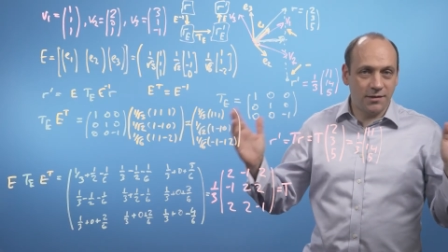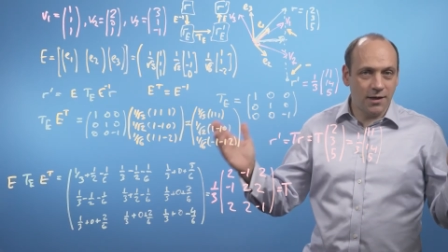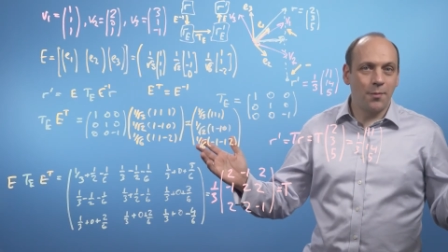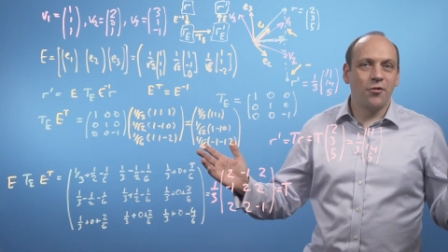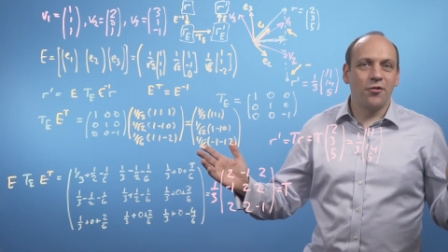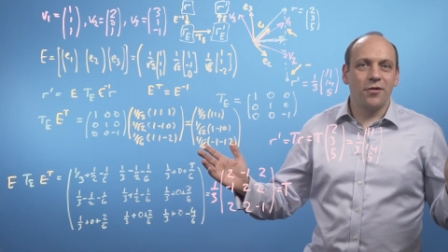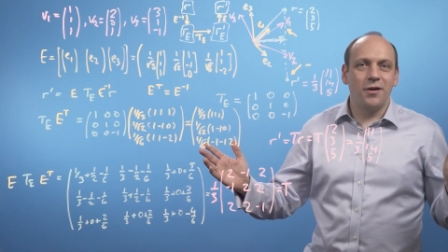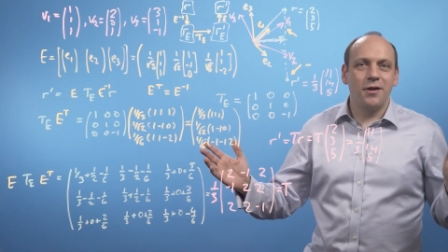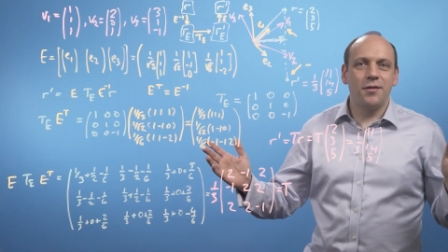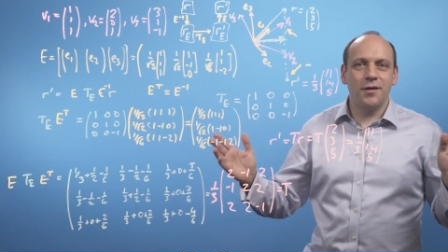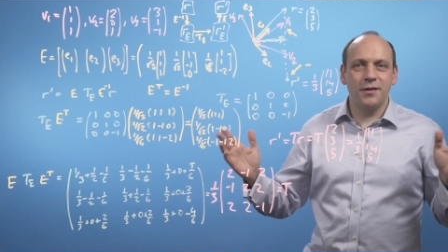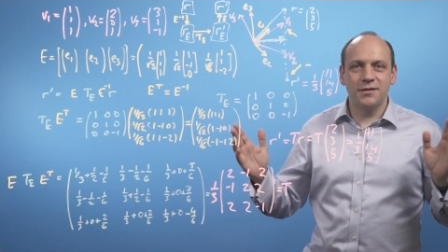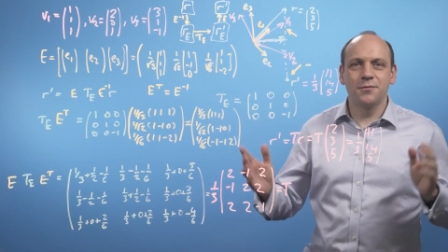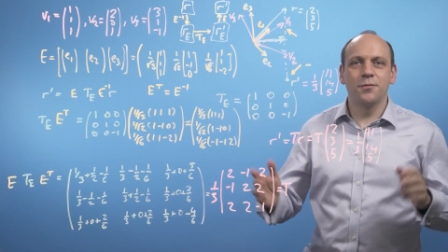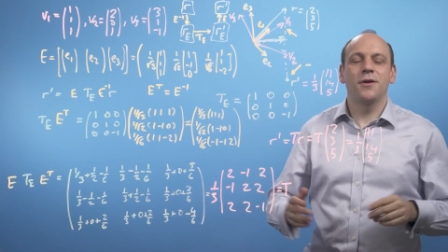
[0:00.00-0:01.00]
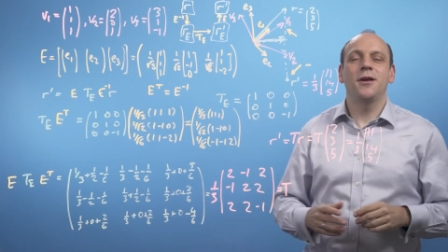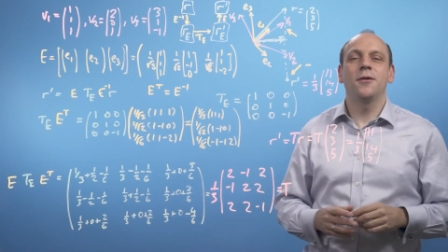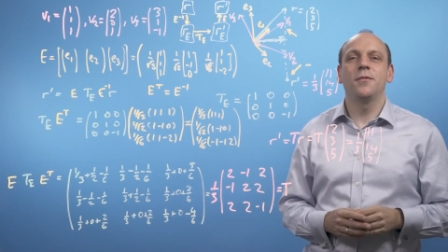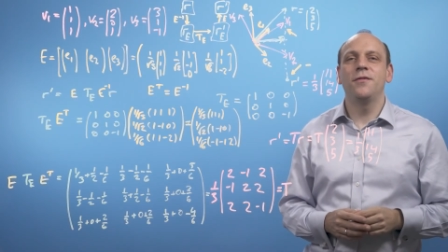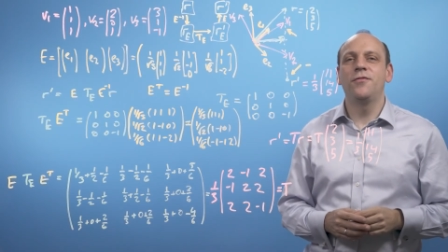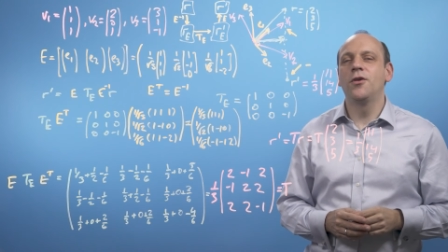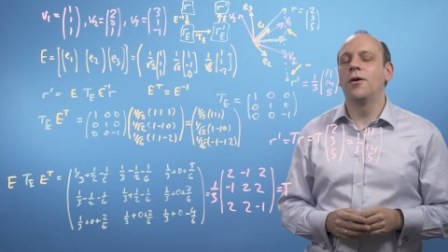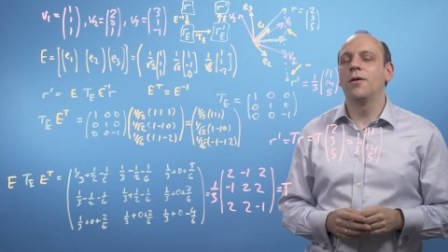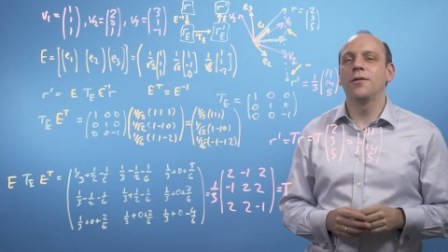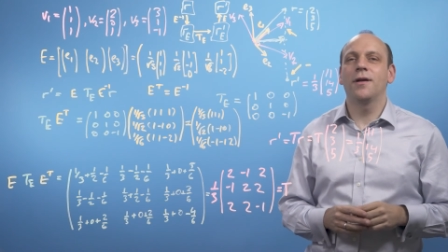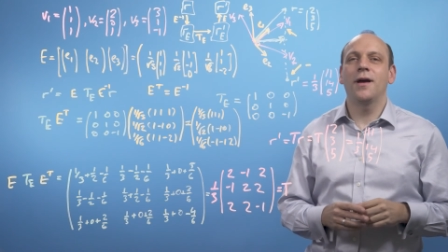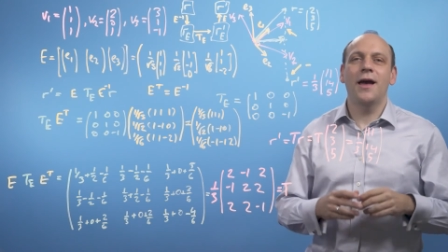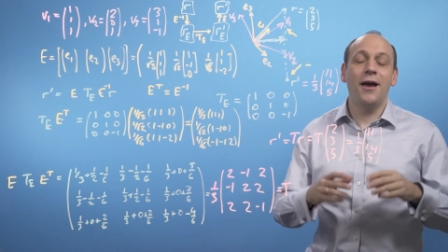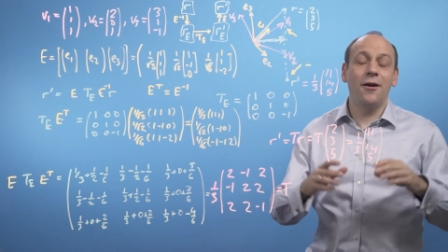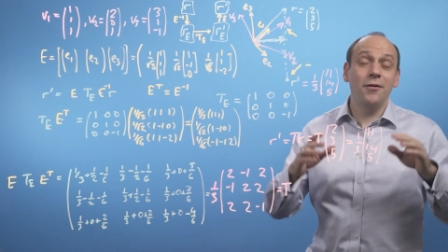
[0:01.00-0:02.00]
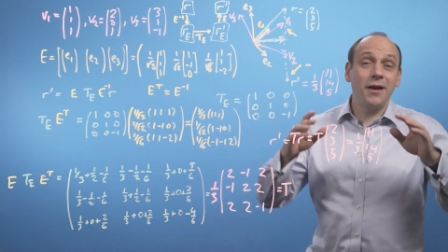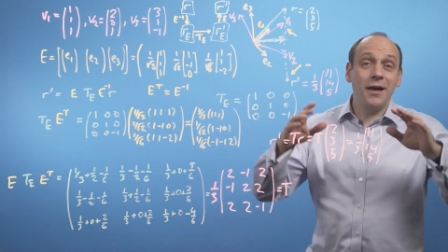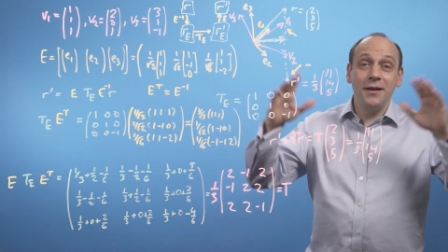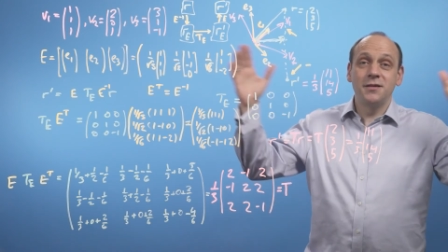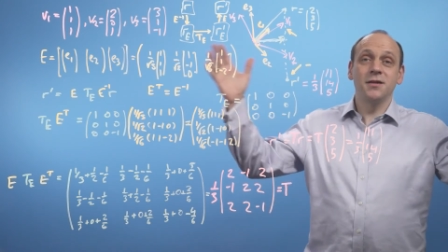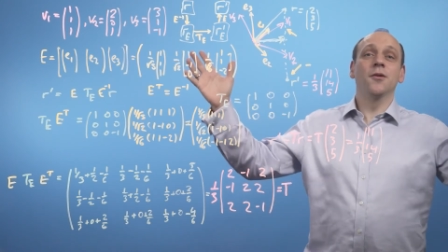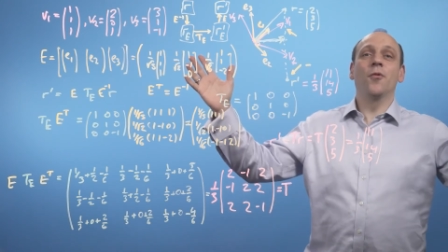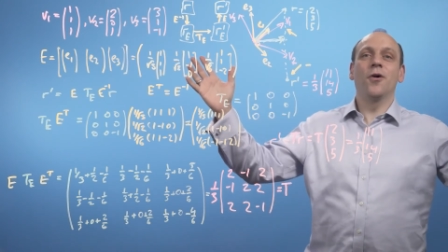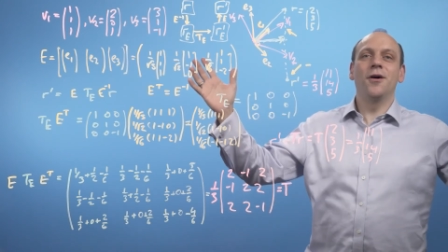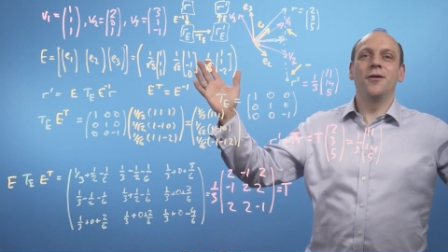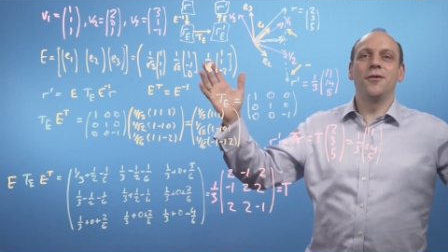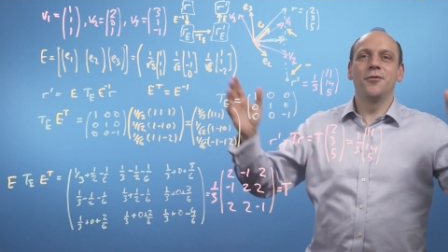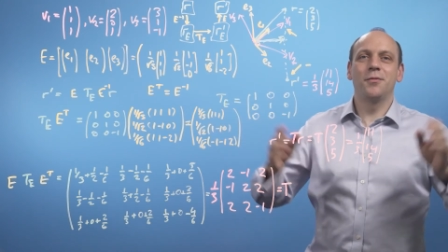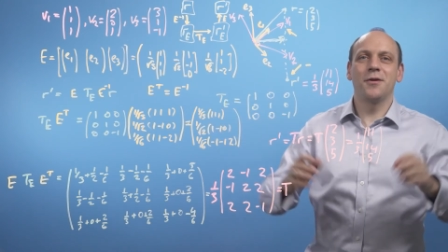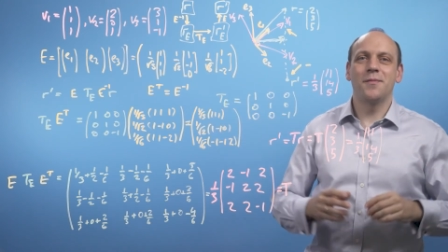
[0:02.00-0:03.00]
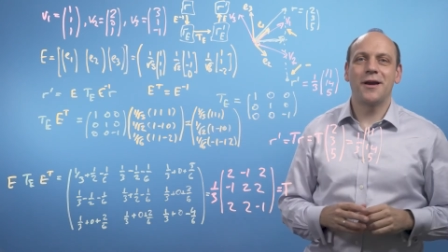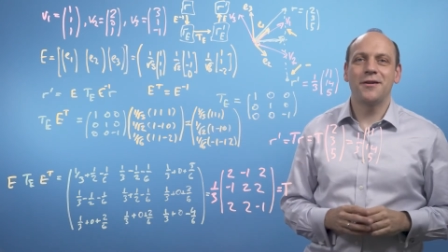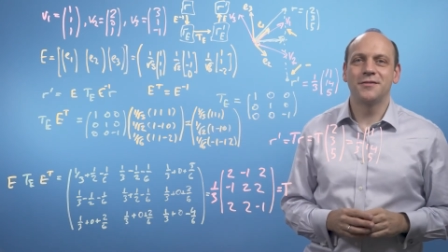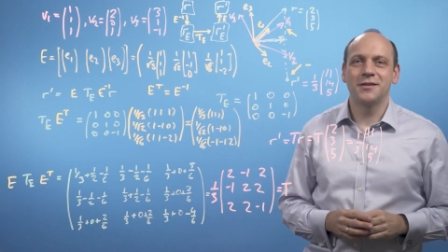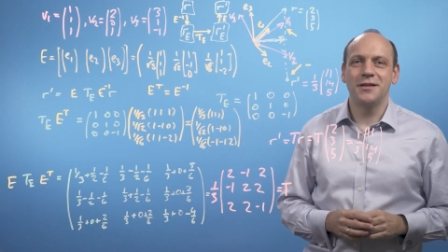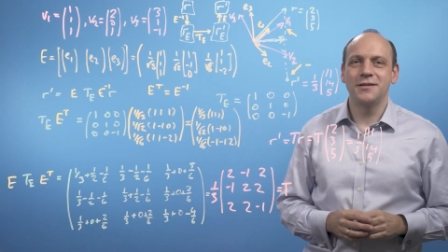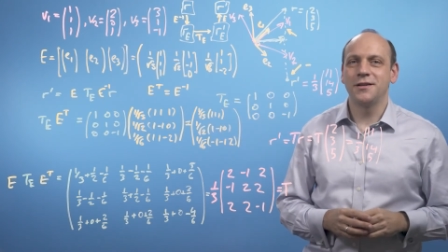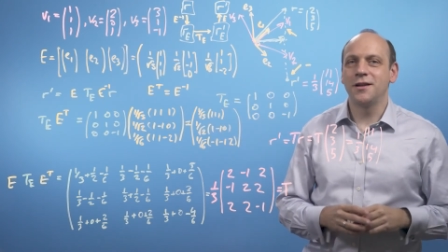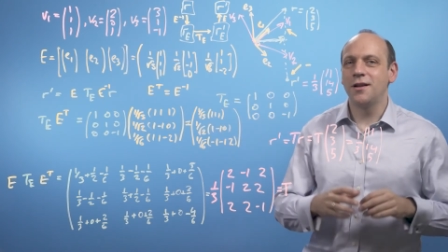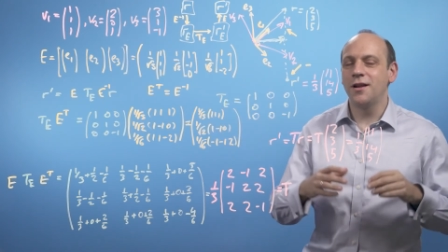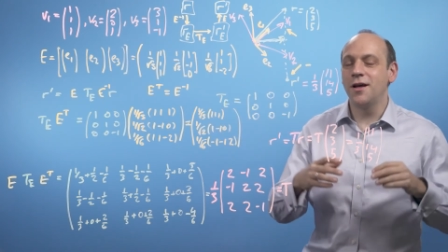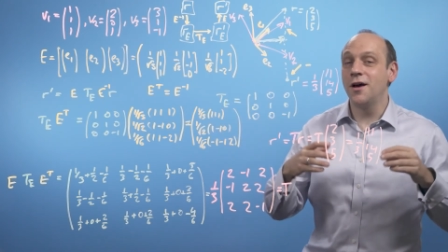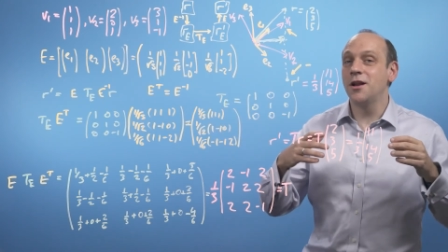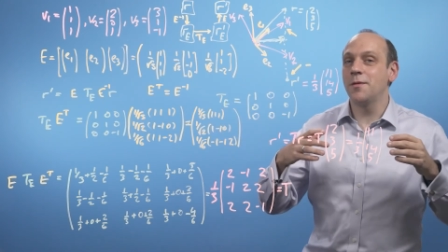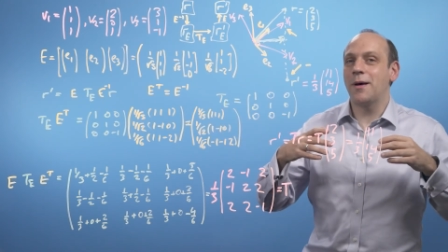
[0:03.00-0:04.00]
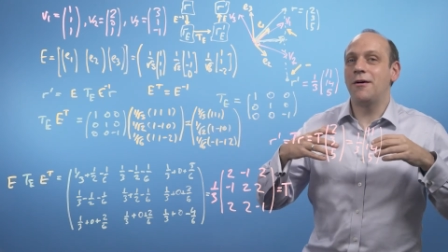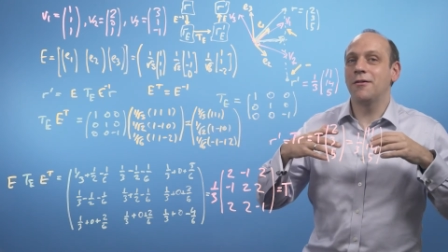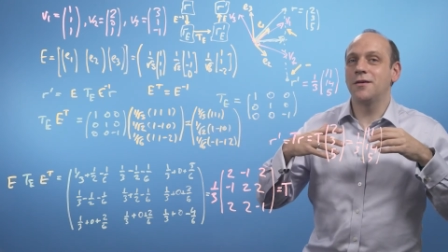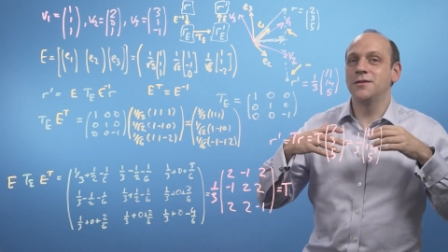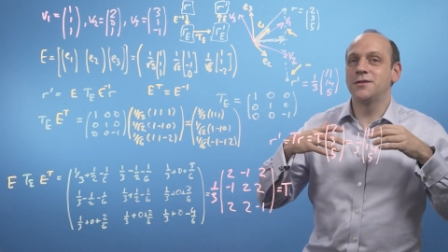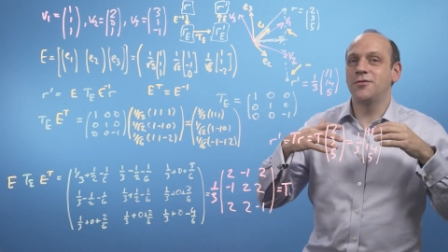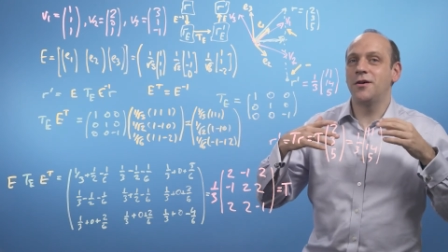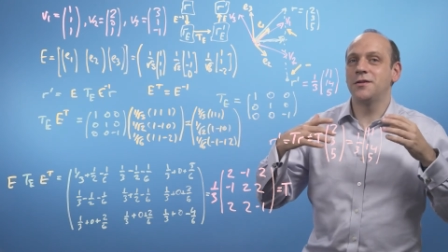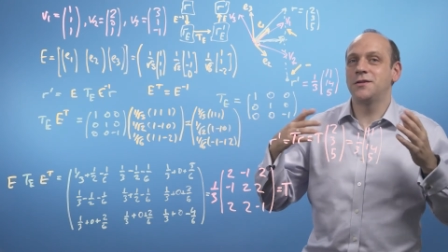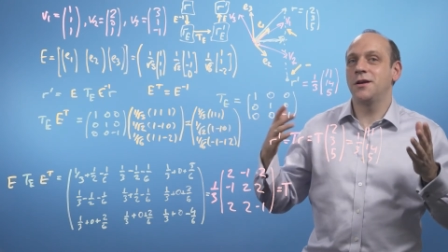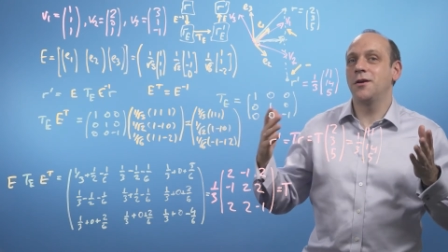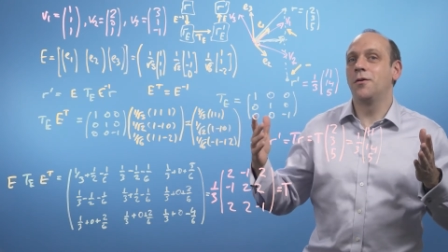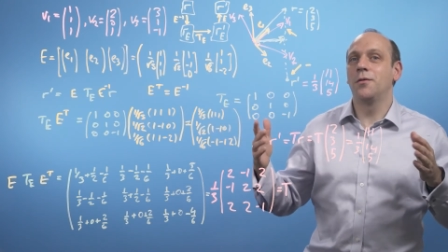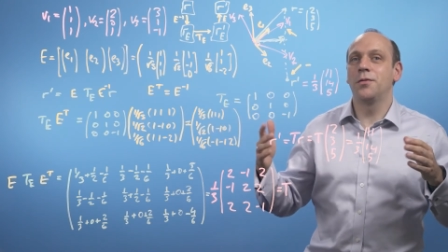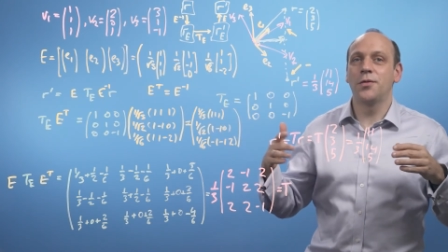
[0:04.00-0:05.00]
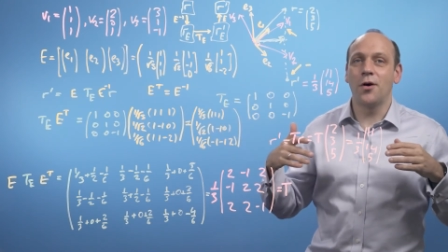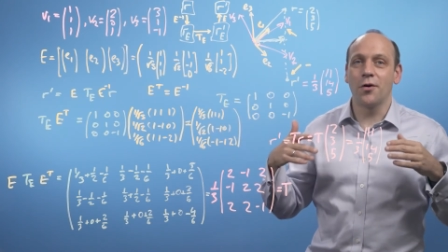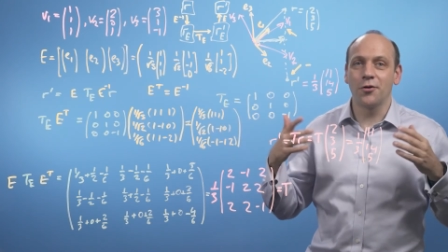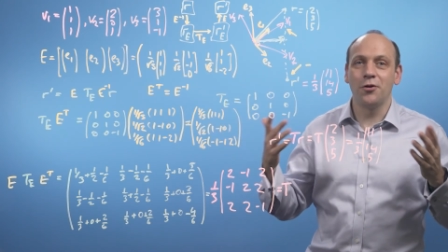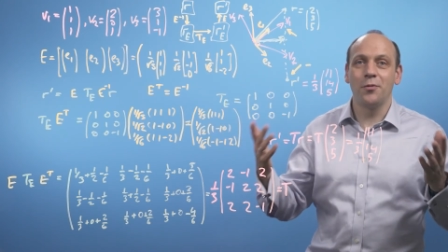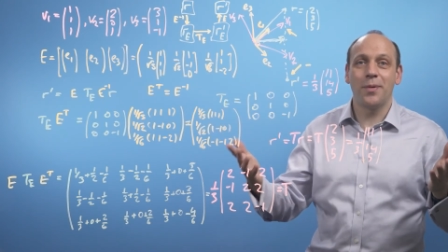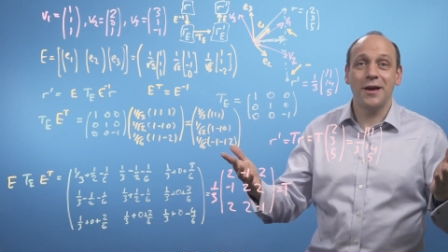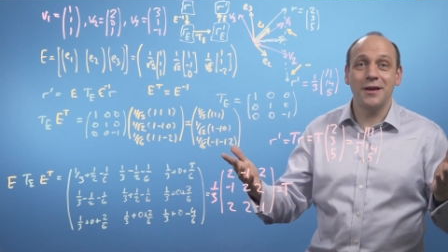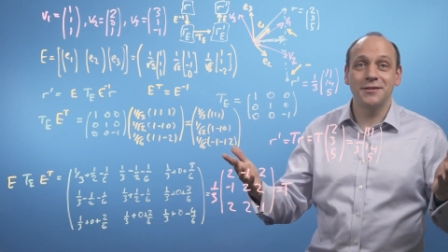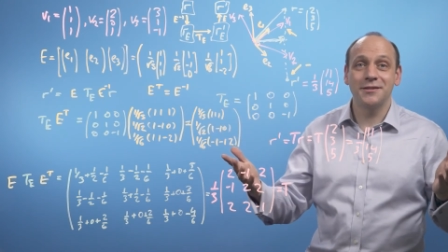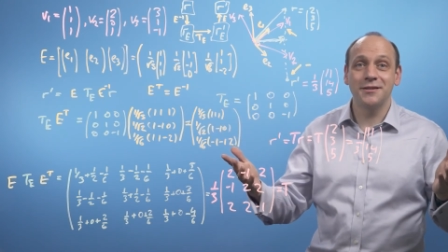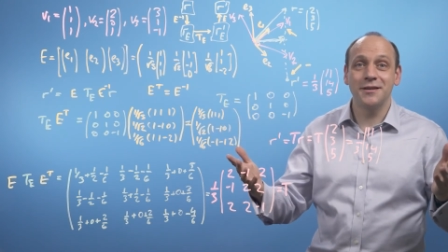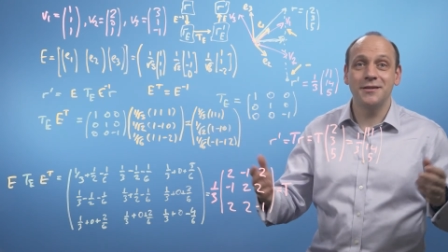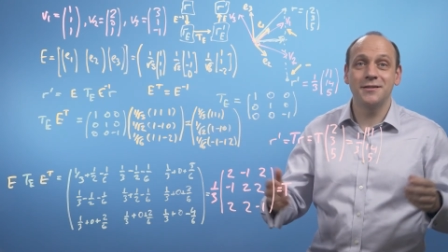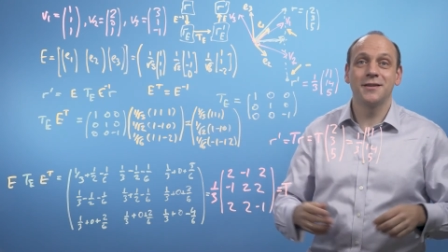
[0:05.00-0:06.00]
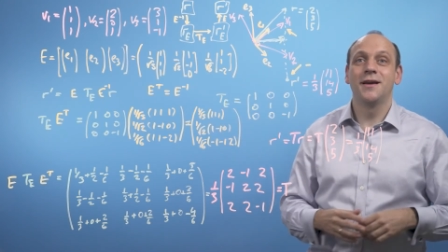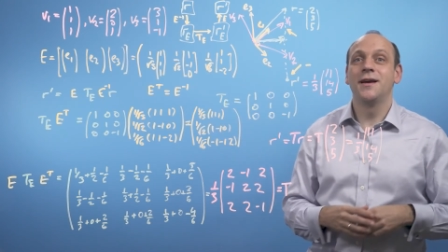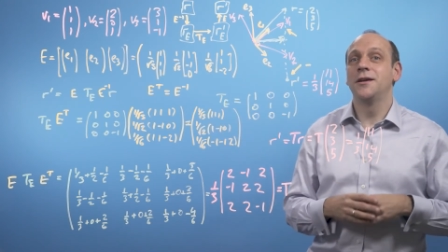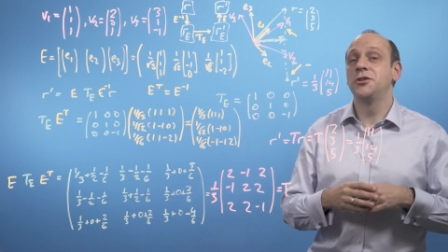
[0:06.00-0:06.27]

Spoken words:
summary, this week we've gone out into the world with matrices and learned about constructing orthogonal bases,